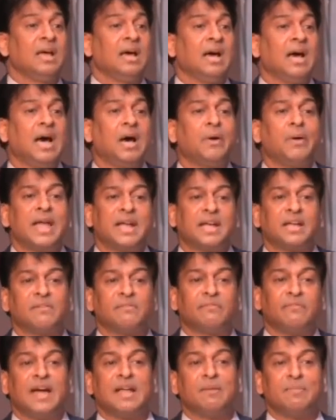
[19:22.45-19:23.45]
how I can
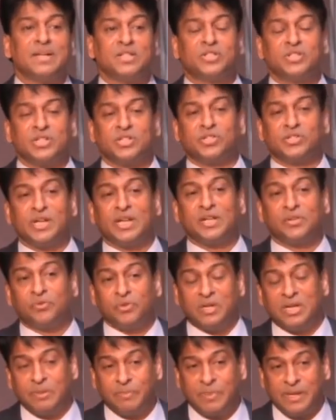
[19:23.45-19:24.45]
file my GSTR
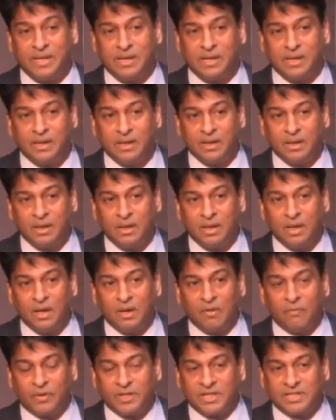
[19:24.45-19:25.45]
3B
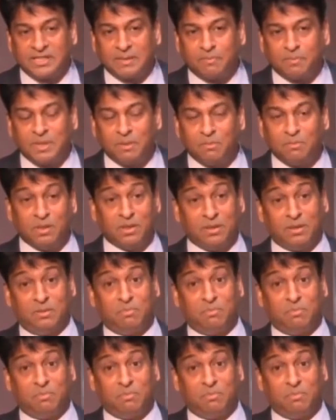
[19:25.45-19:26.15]
for the September?